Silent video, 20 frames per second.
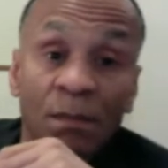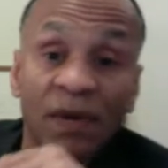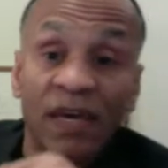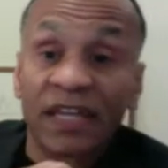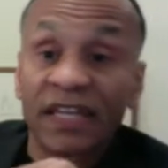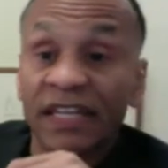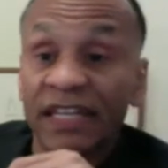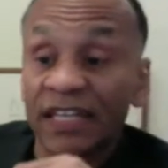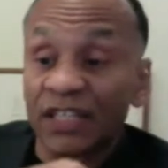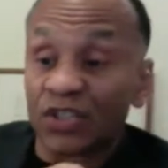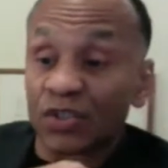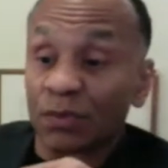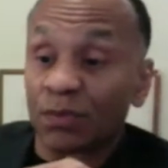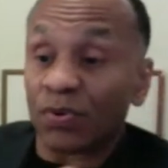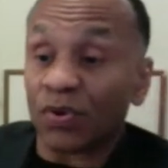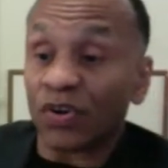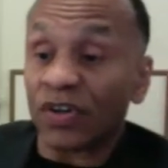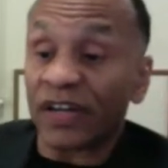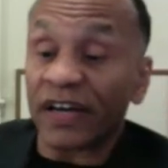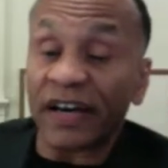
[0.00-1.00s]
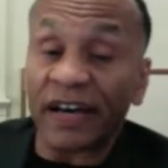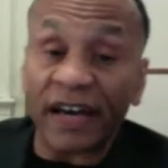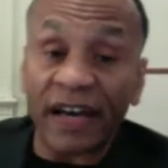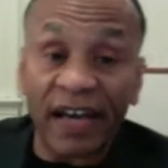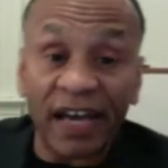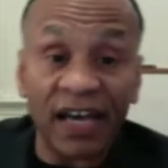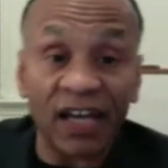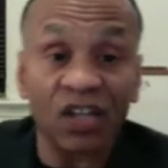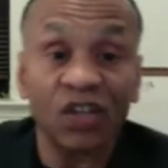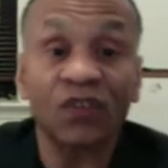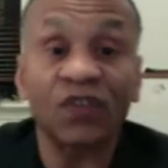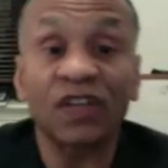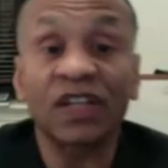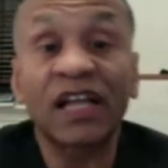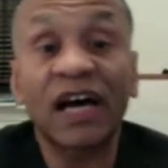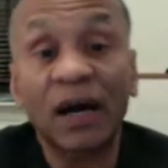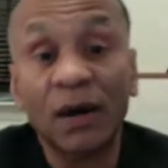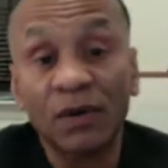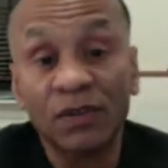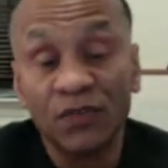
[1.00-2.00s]
men need to put a hell of a
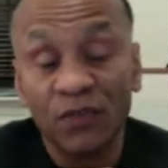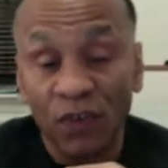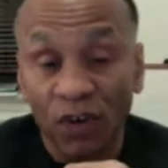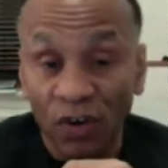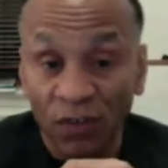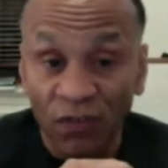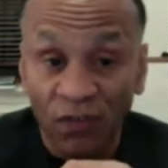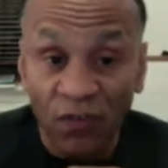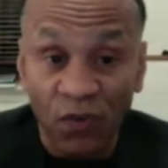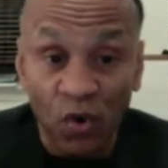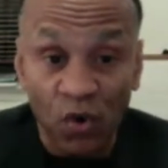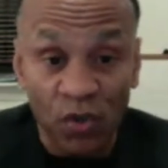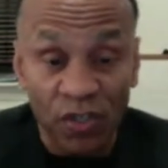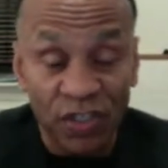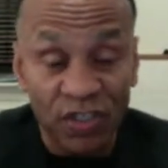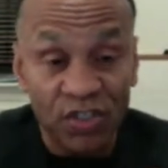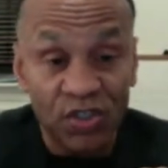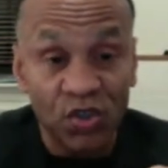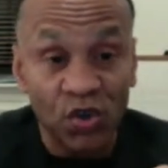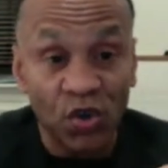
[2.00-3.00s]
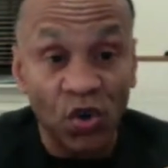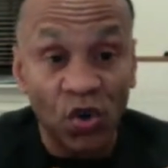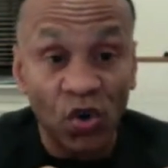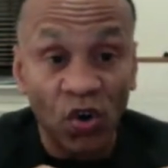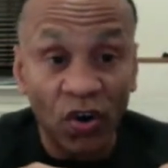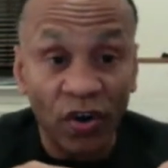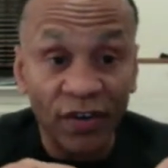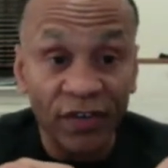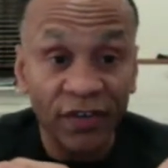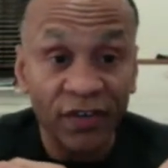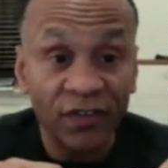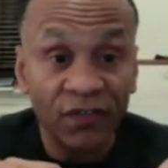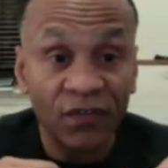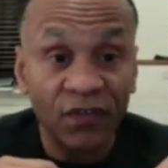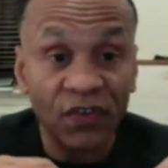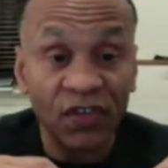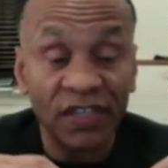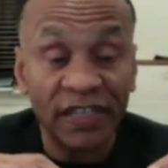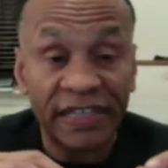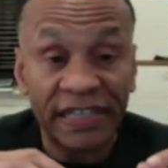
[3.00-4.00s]
lot of focus on
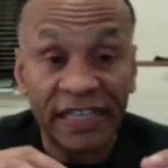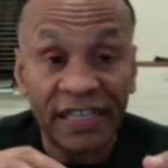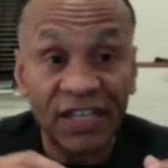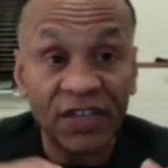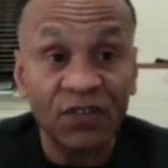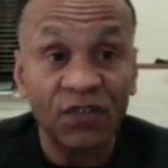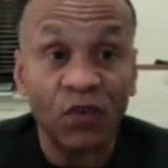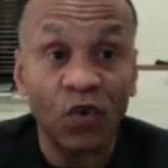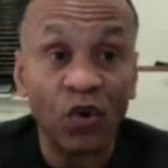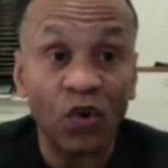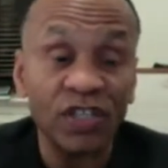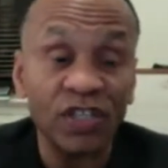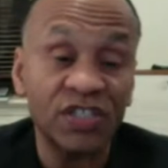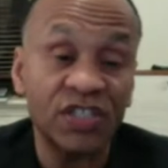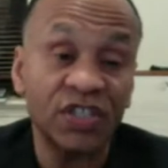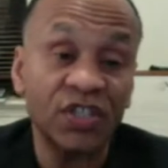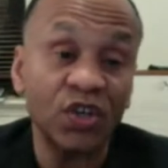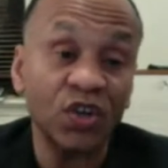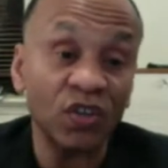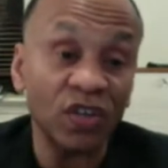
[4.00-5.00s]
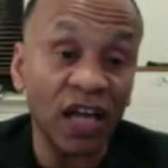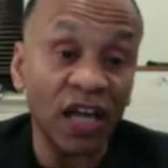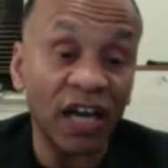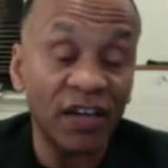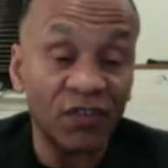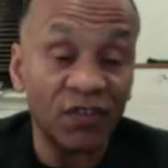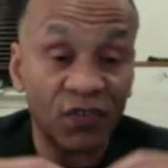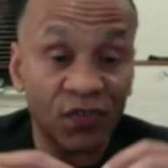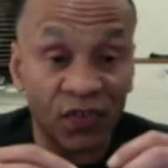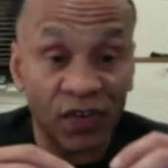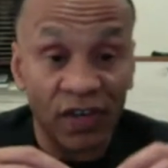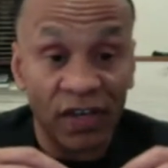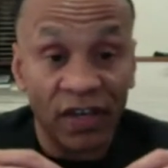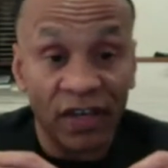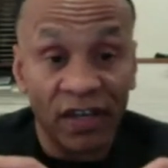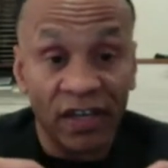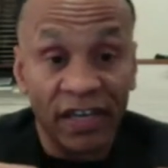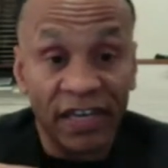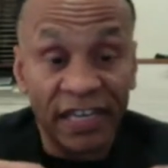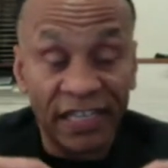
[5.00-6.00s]
filling any voids in their life
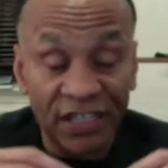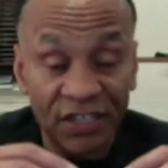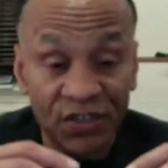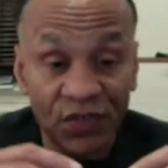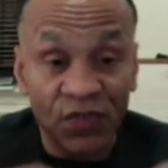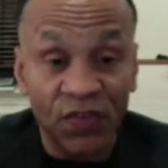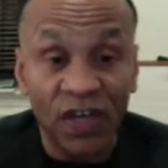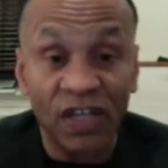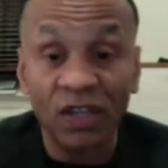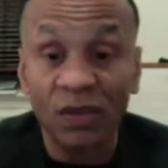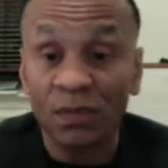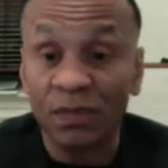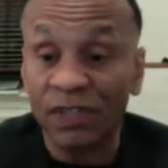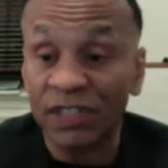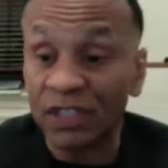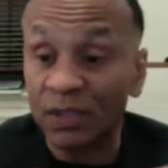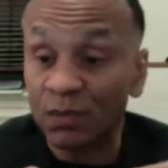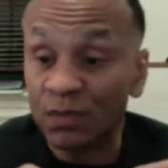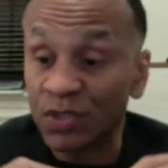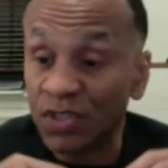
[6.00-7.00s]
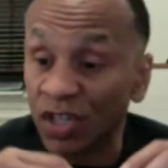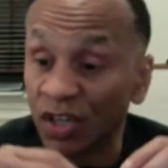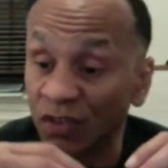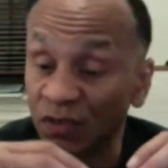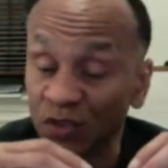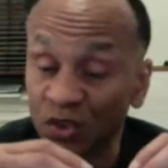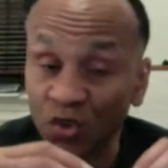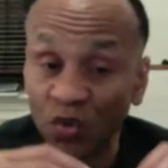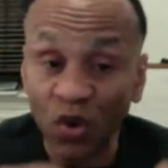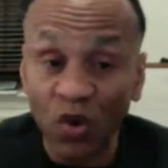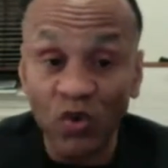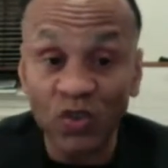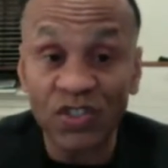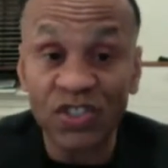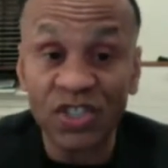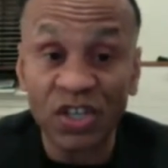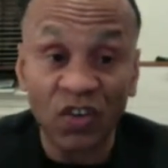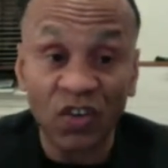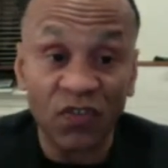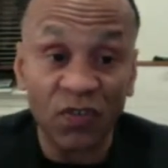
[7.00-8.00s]
and developing themselves, your own
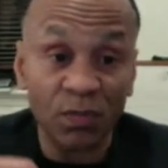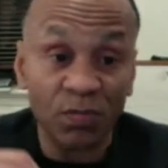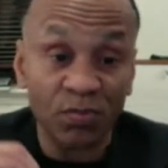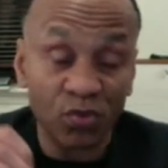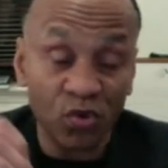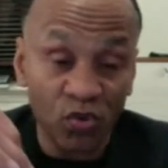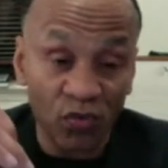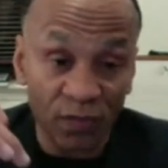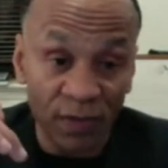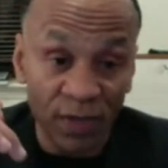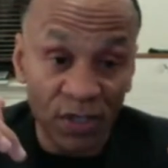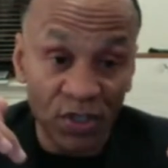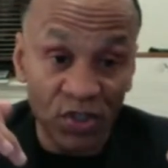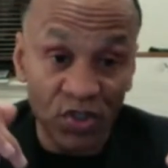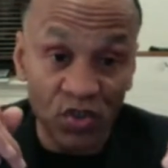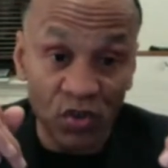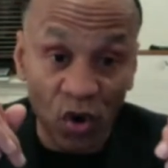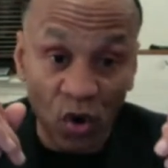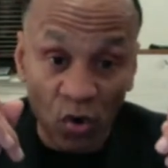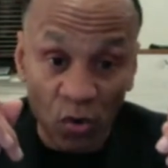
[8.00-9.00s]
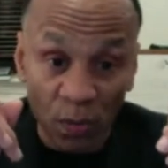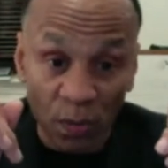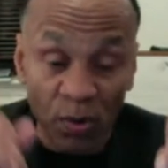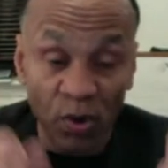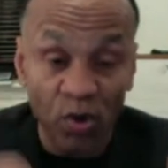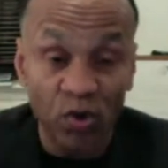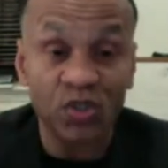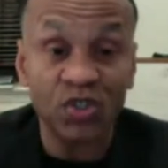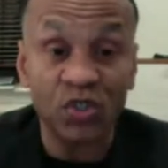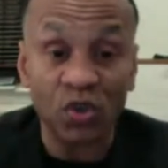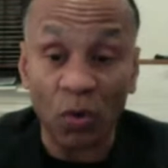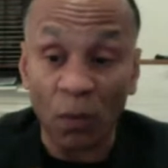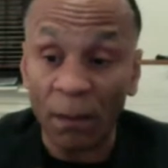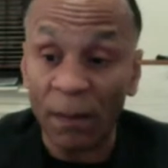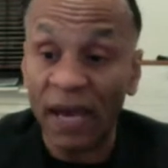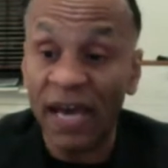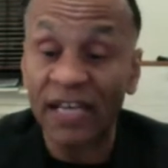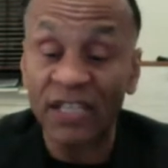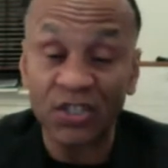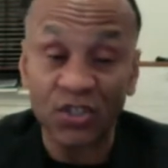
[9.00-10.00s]
self-improvement, your own personal
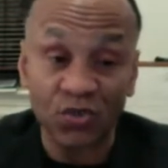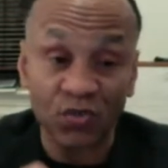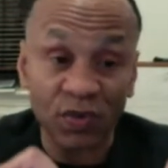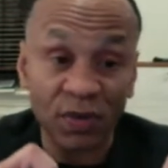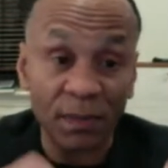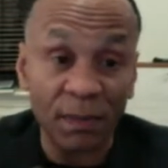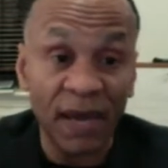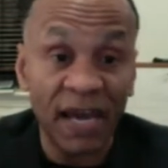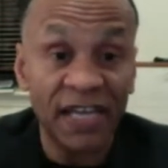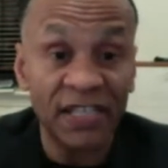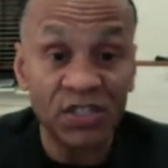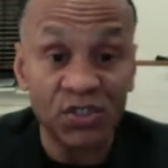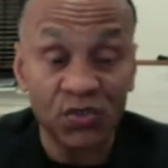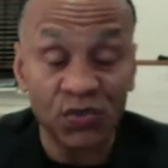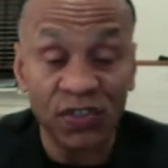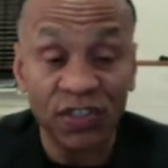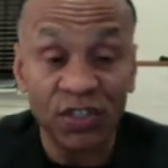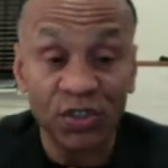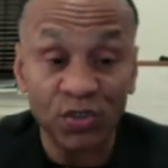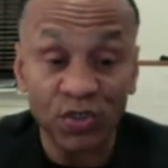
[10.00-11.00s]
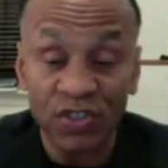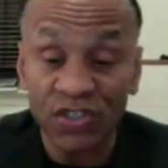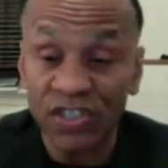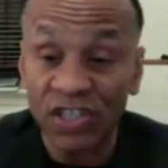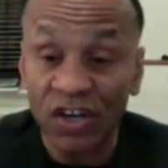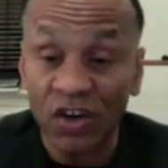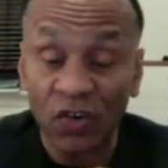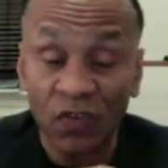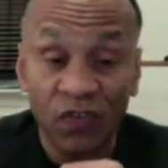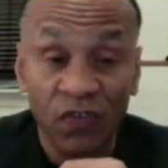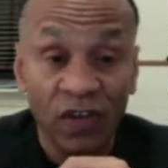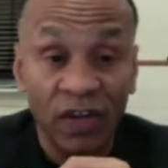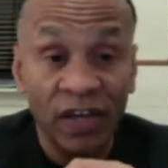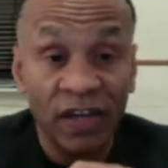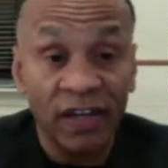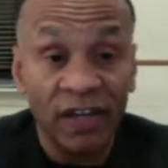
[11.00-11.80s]
mastery, mastering yourself,